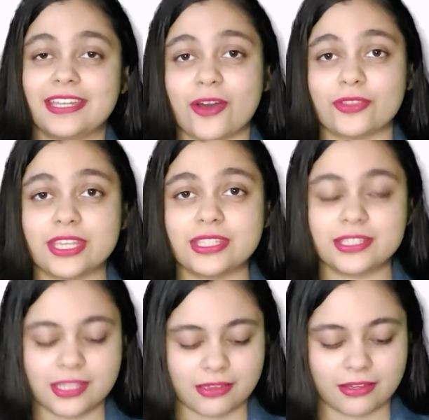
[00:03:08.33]
Now this
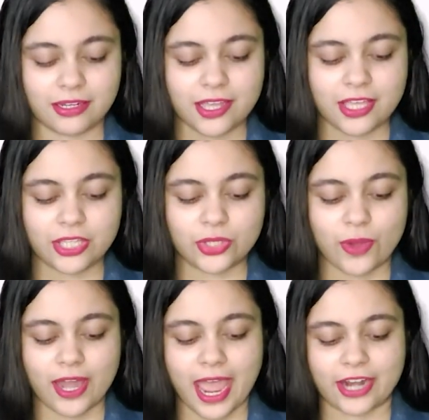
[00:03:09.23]
here
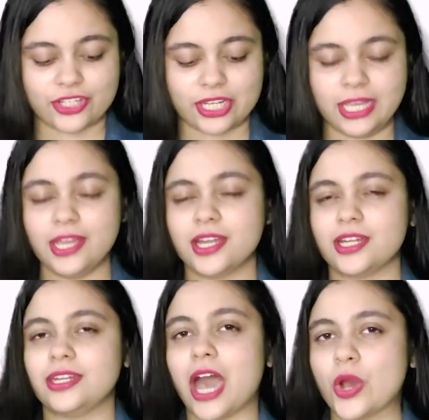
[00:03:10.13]
you are actually
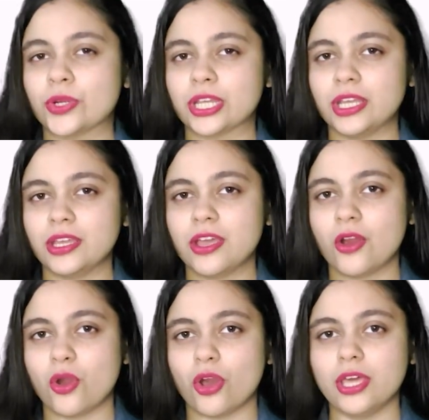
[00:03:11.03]
doubting
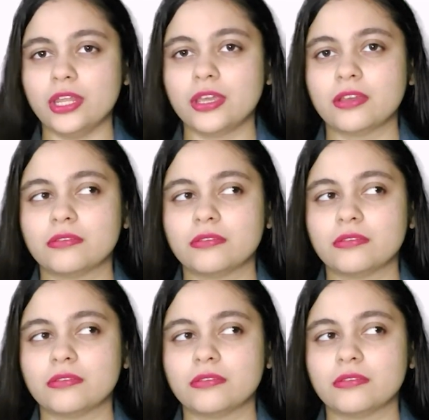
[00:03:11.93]
or